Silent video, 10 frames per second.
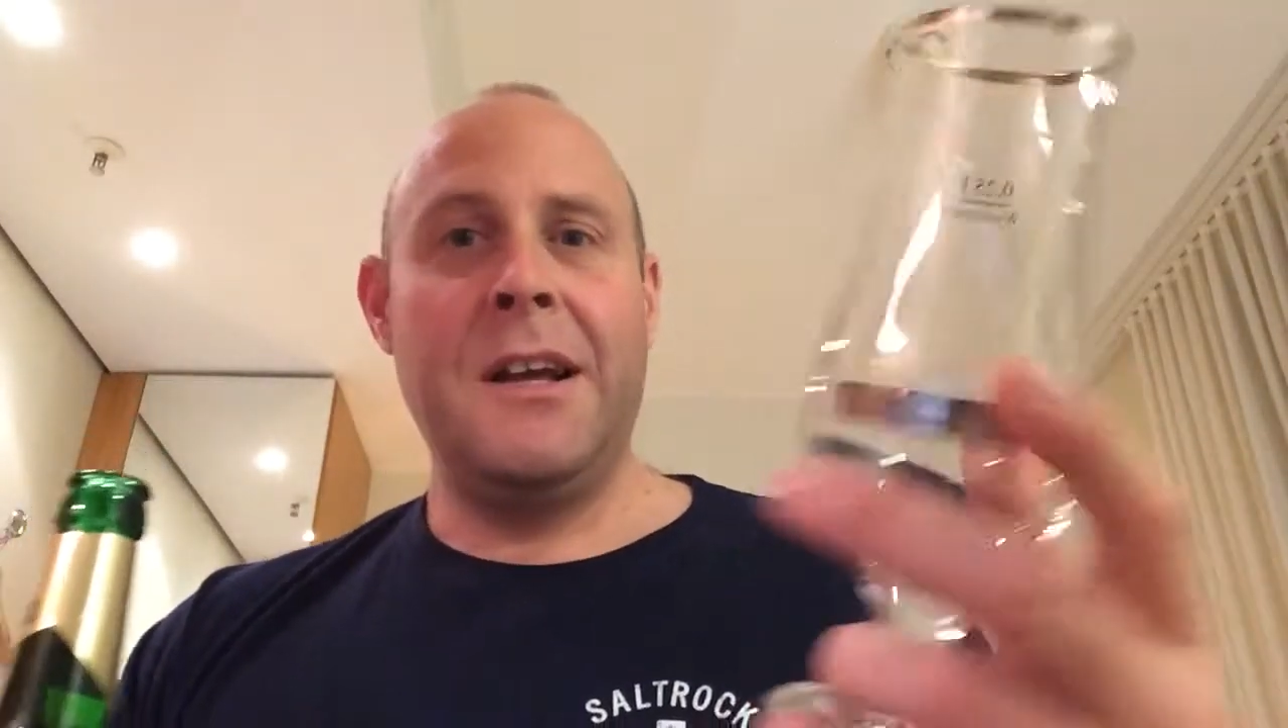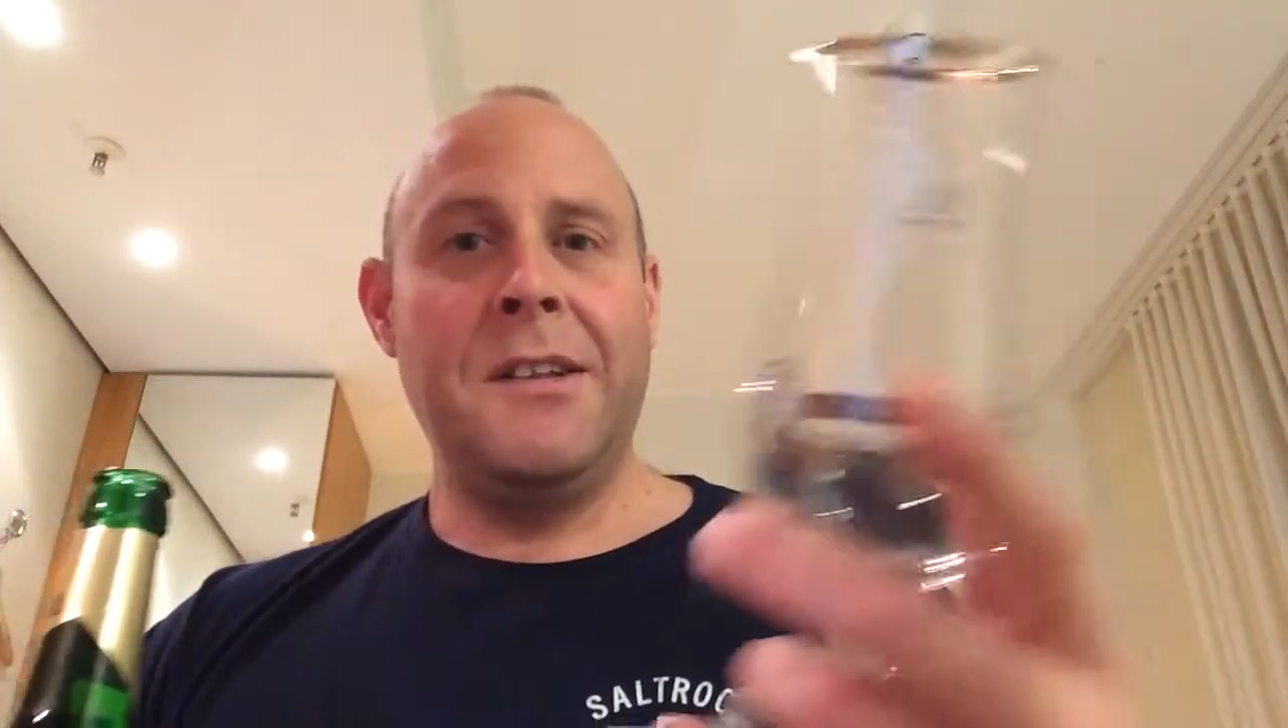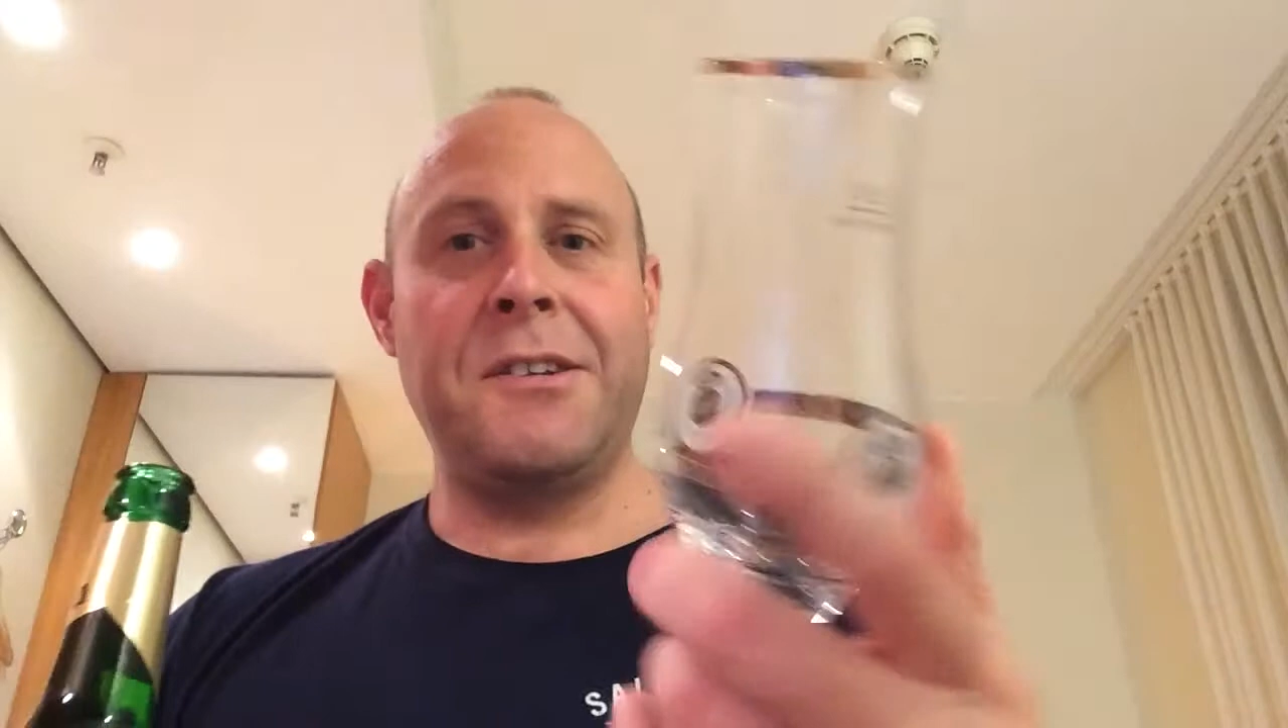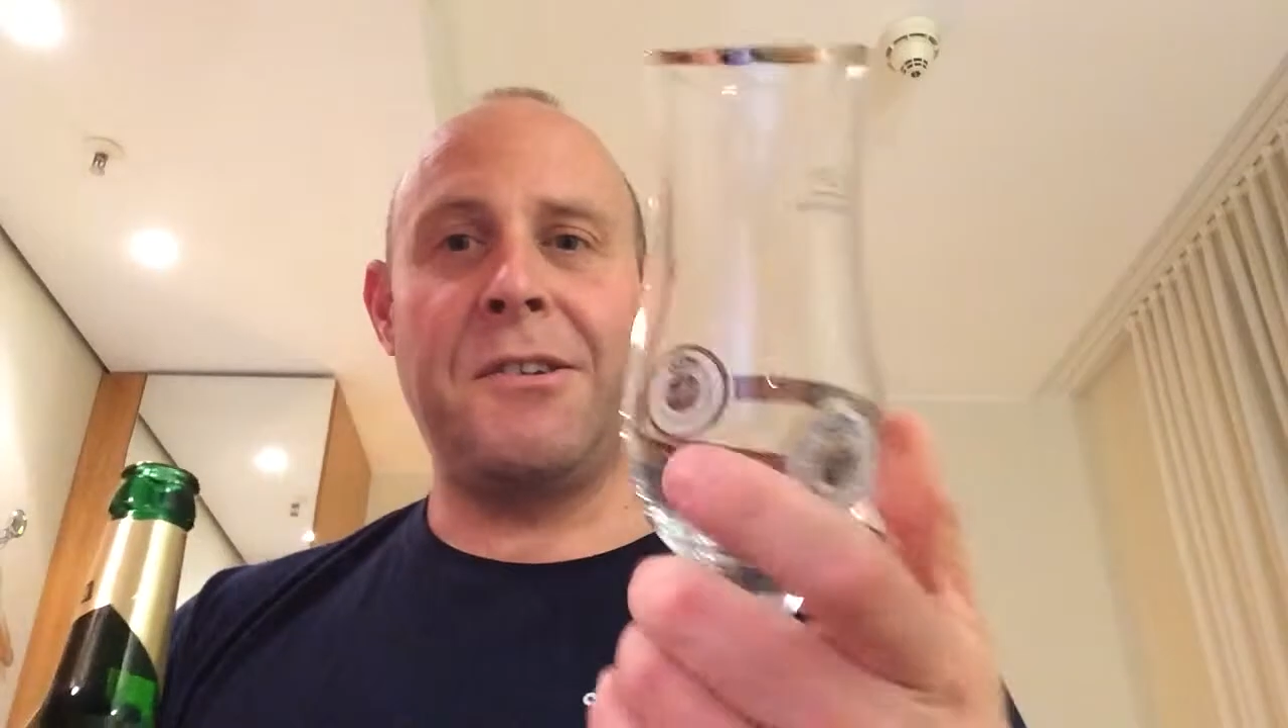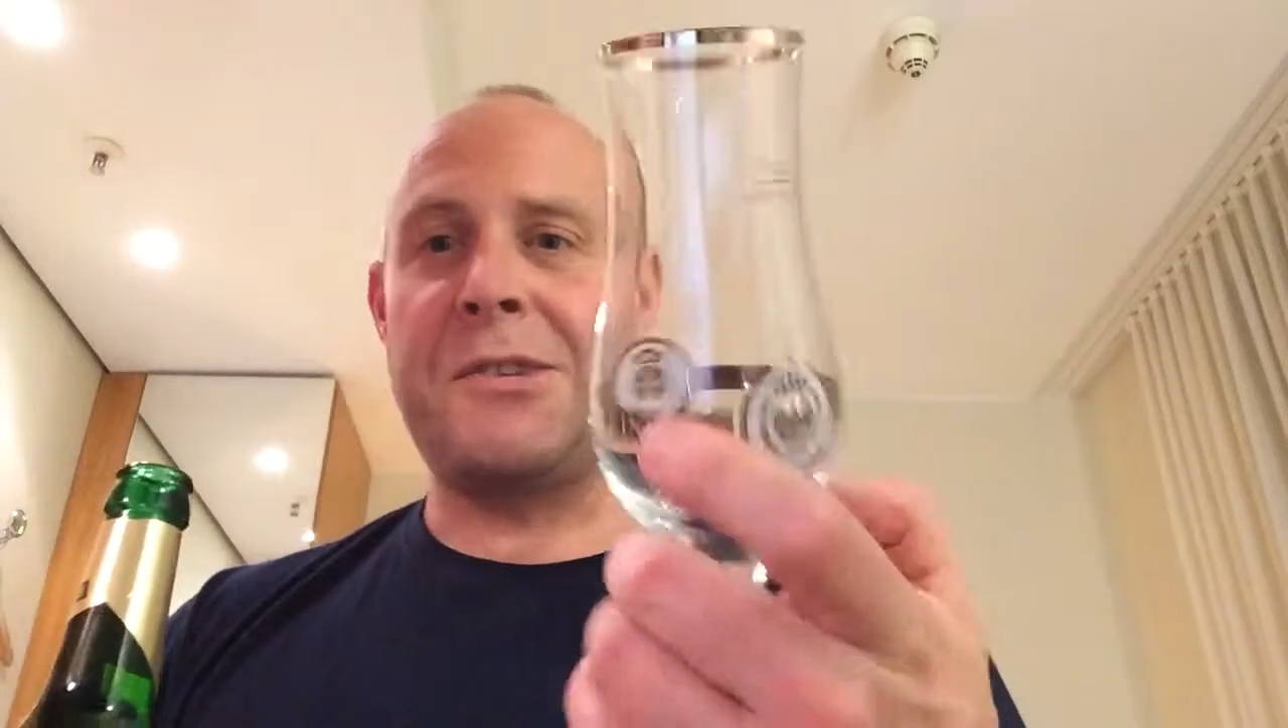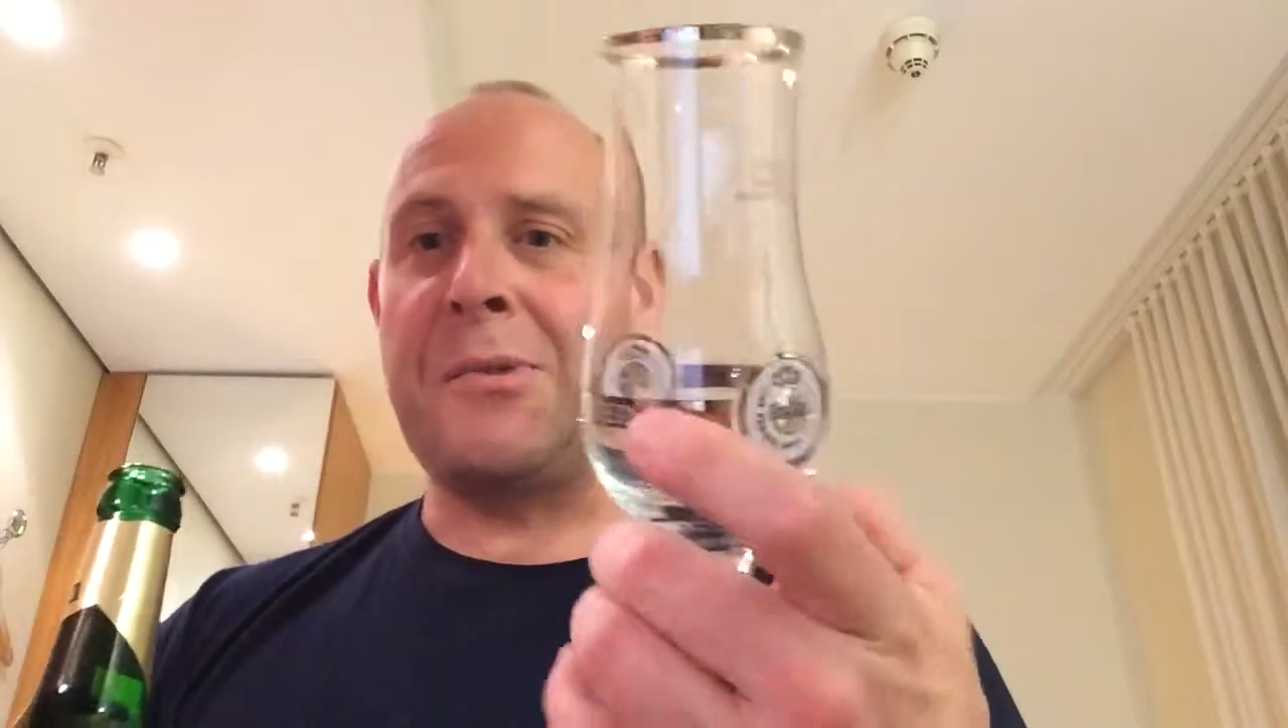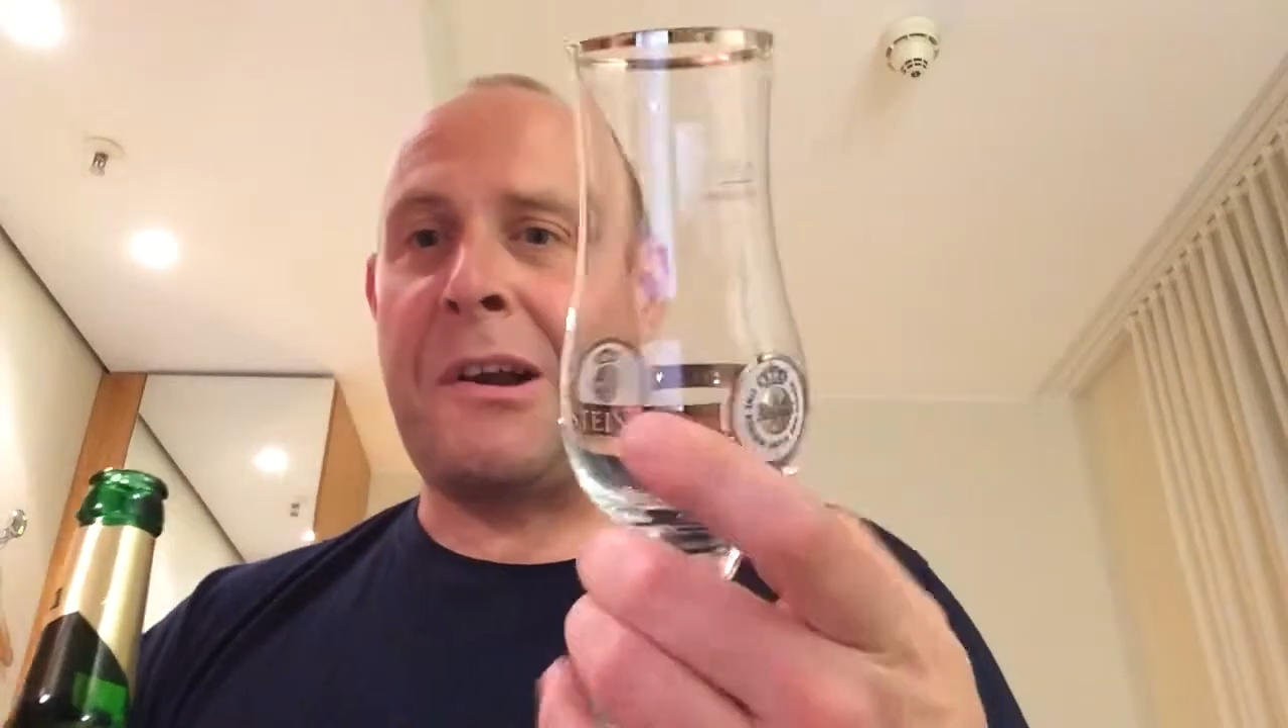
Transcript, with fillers: It's a nice little